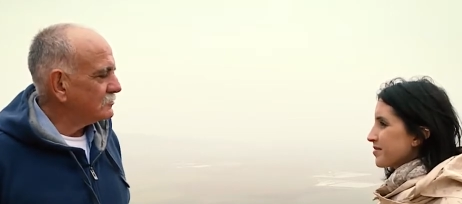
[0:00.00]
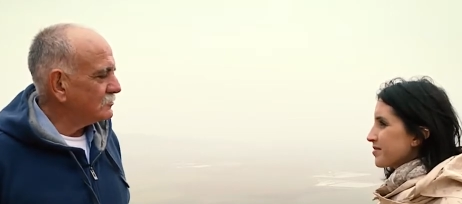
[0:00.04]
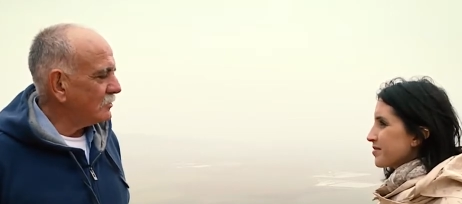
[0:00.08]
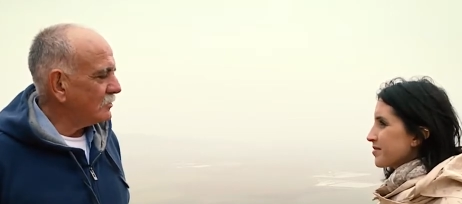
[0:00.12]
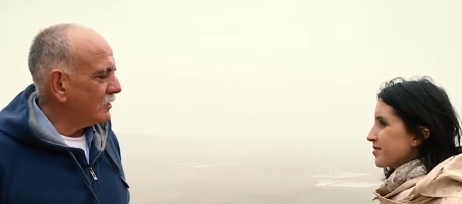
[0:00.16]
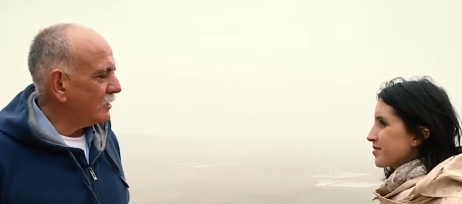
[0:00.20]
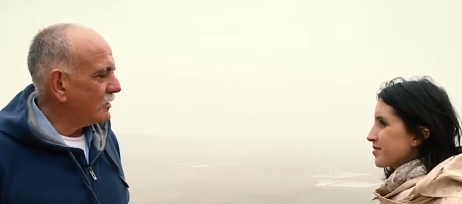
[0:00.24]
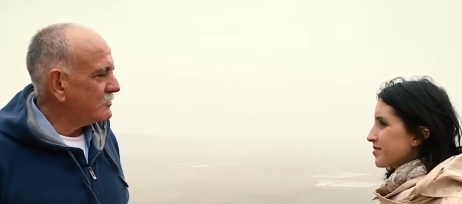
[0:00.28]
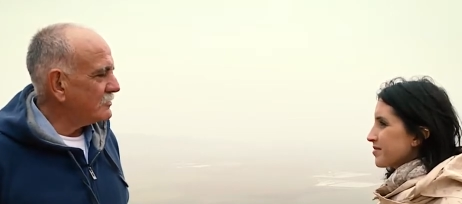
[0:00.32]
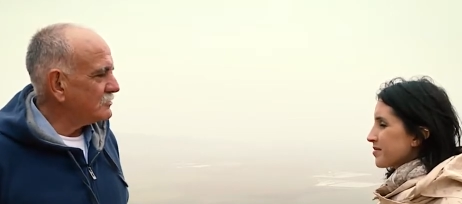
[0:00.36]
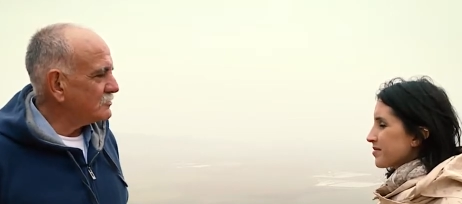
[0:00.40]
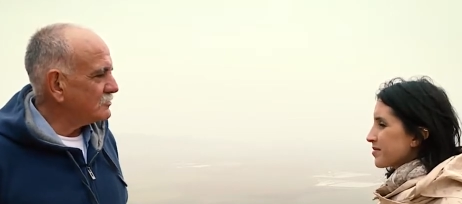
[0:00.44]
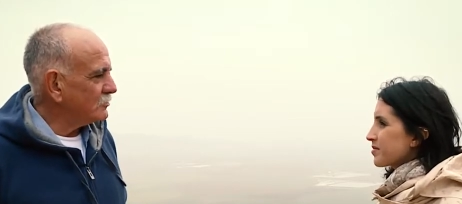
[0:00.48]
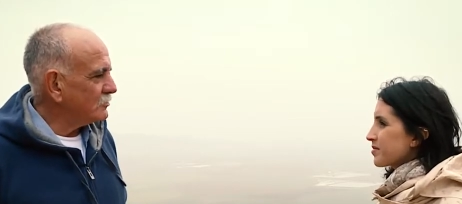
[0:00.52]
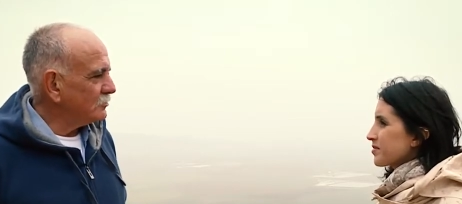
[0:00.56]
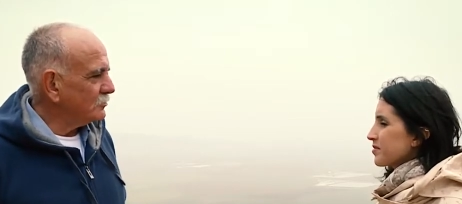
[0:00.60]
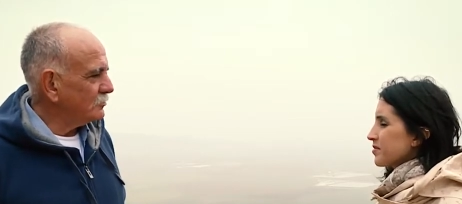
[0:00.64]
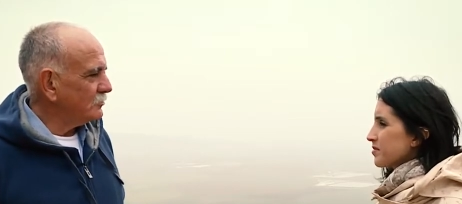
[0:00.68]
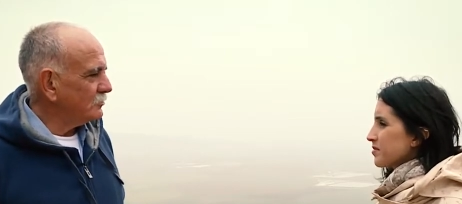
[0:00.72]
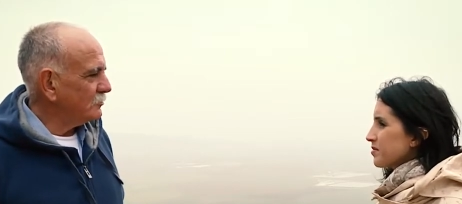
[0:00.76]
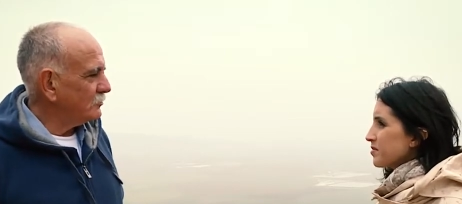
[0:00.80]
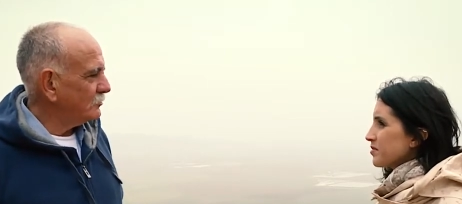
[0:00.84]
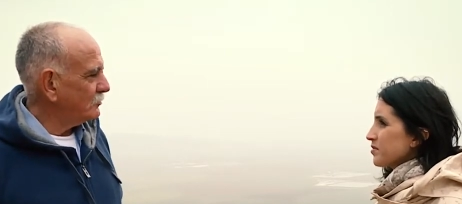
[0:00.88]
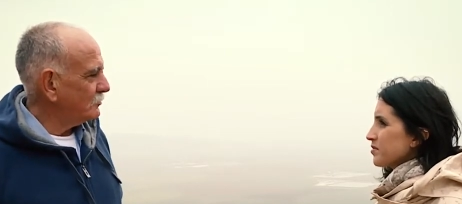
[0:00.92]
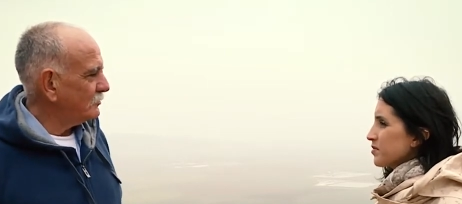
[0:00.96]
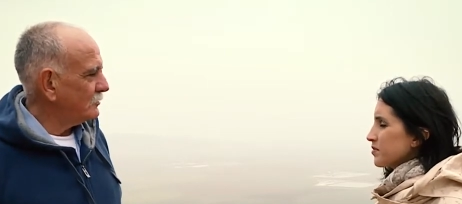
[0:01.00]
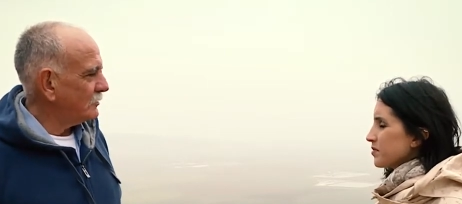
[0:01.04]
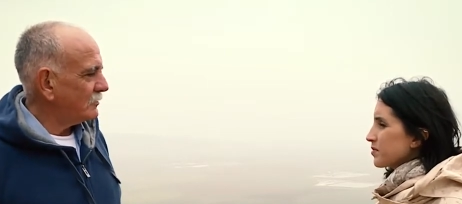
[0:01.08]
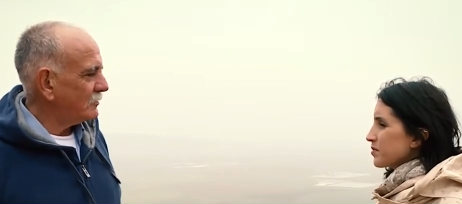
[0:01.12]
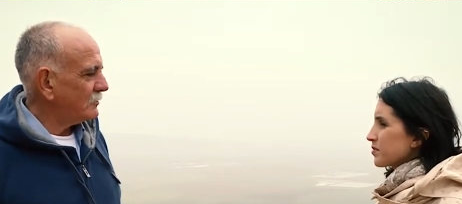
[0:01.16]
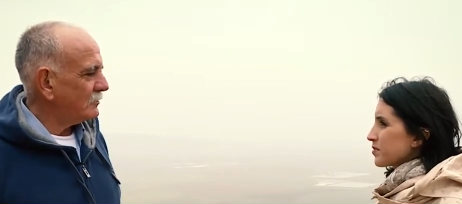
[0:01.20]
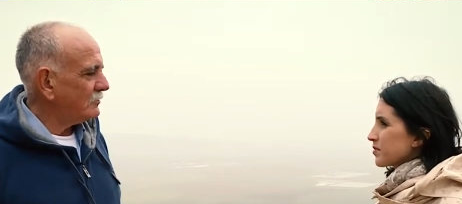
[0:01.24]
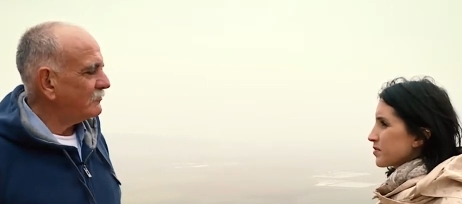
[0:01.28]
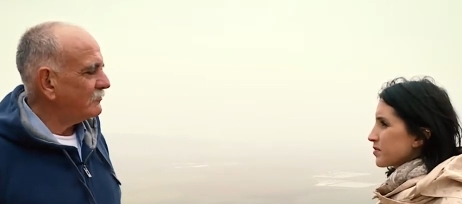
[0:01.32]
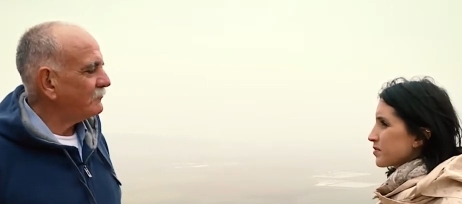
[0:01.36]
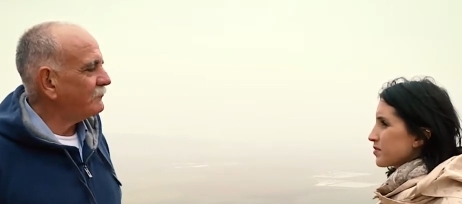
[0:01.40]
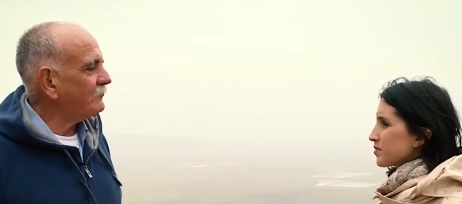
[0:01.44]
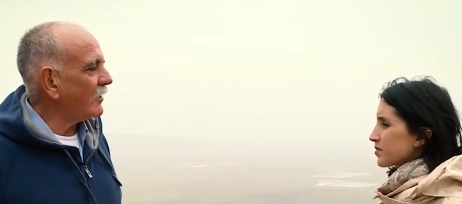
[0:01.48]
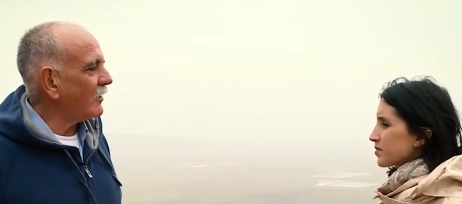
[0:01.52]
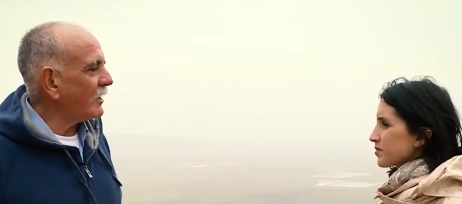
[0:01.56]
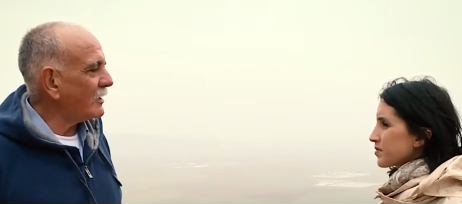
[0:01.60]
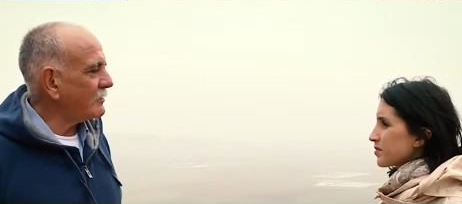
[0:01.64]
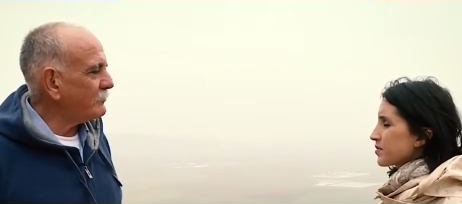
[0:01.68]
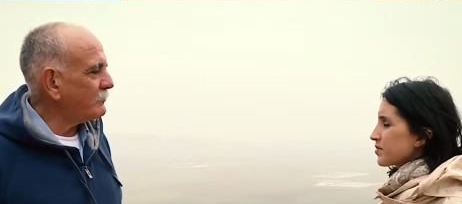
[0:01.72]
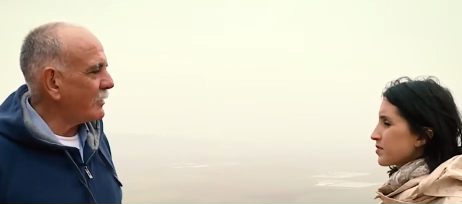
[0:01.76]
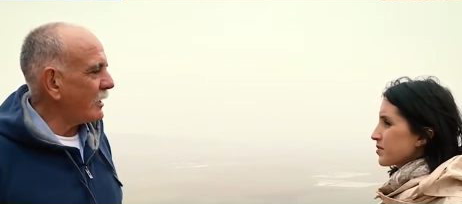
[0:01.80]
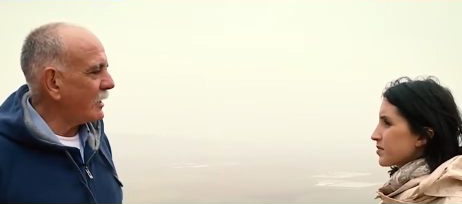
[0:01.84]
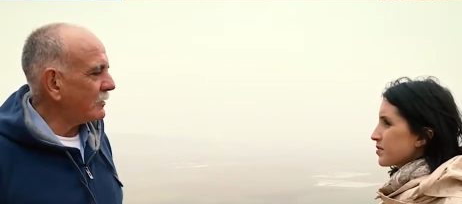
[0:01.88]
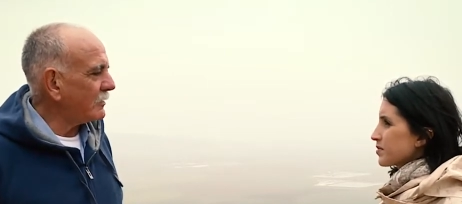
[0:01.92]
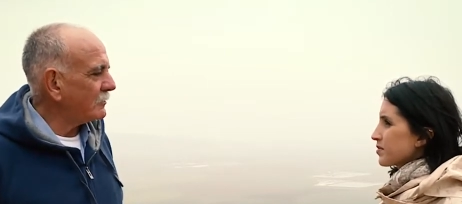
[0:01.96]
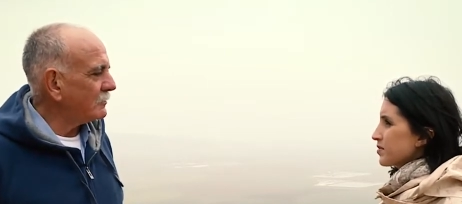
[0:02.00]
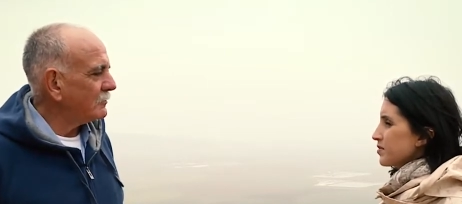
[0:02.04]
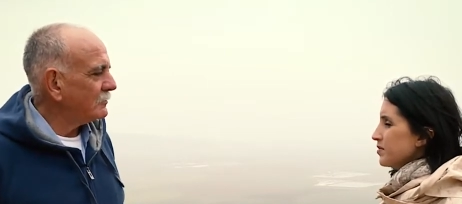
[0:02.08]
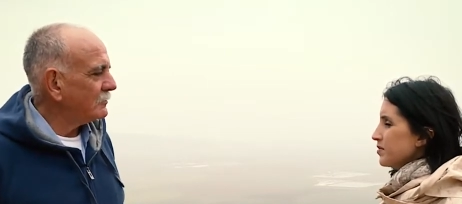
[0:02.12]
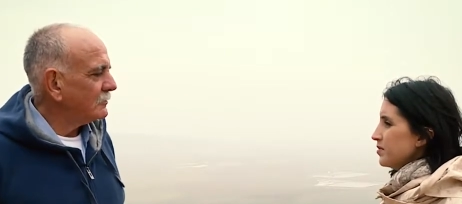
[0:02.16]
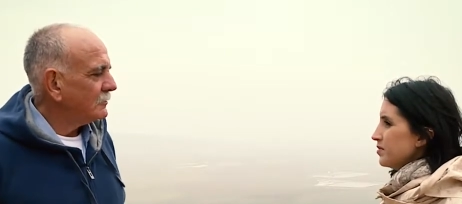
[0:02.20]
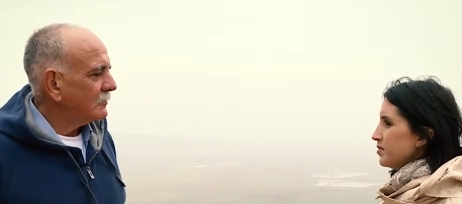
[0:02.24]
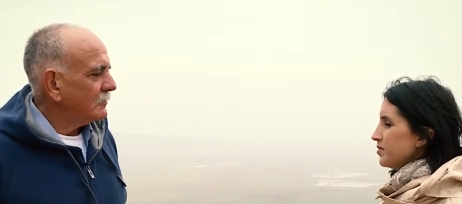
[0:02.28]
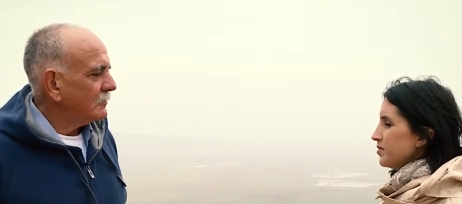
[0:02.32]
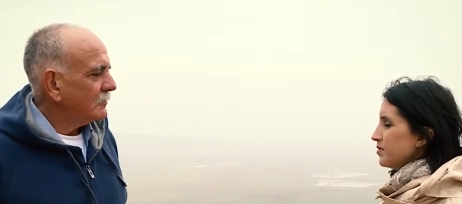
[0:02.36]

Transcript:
Speaker 1: tried to uh, fight back.